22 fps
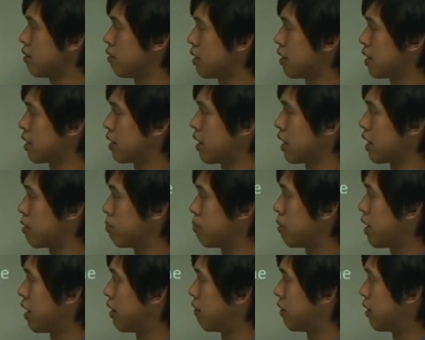what is their
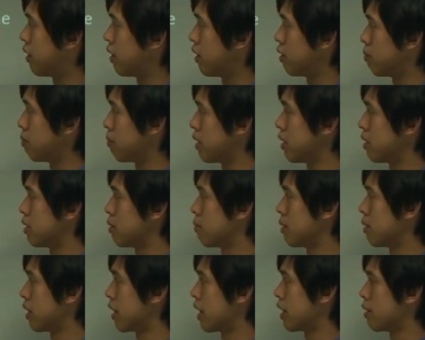combined volume,
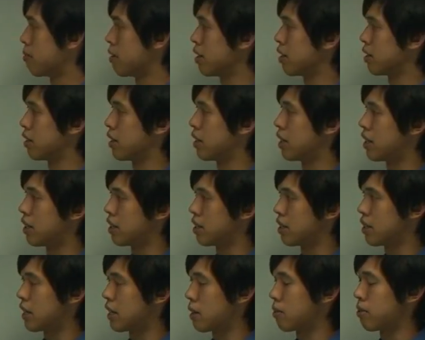assuming they are measured under the
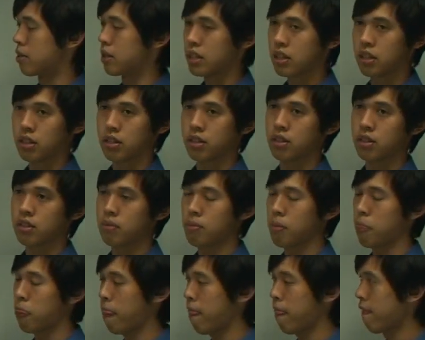same conditions?
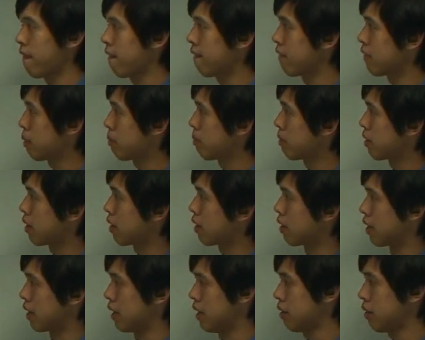
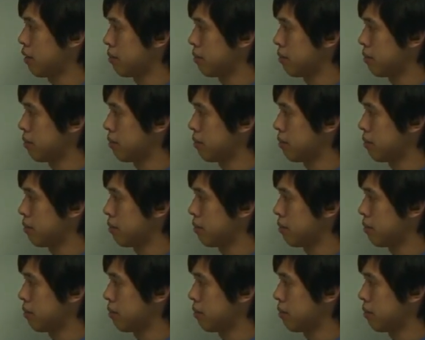Okay.